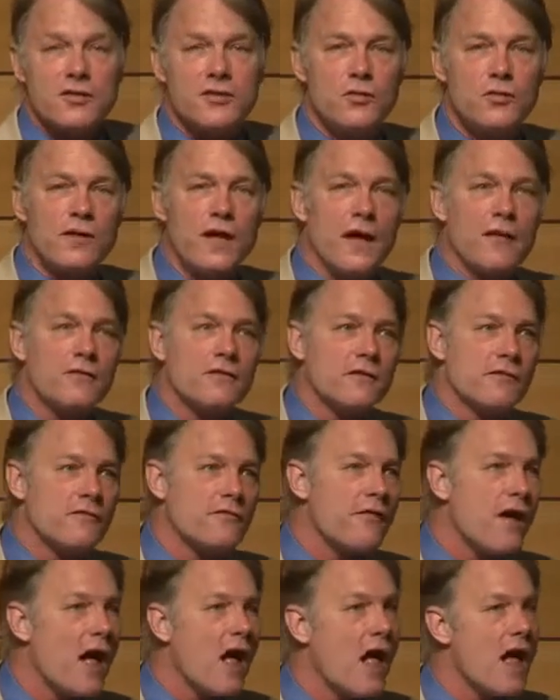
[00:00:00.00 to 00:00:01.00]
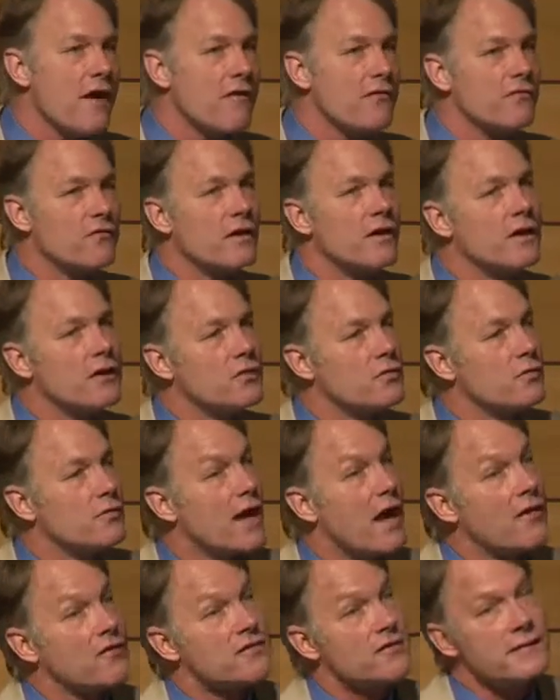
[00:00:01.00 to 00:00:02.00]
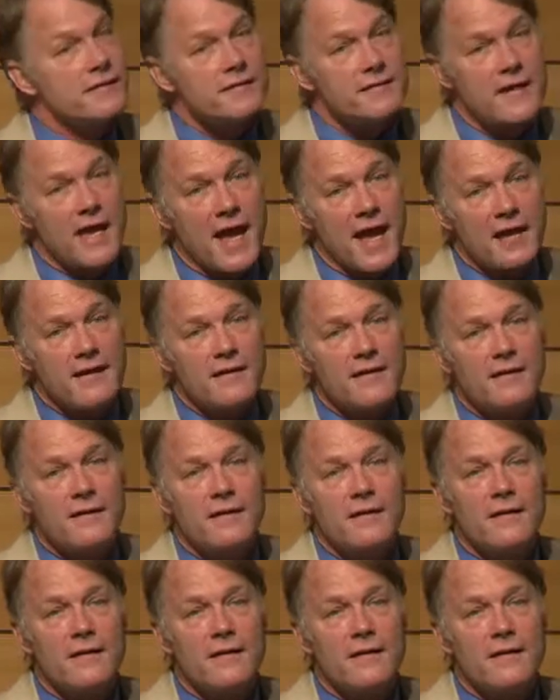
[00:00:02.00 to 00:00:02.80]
2005, 2010,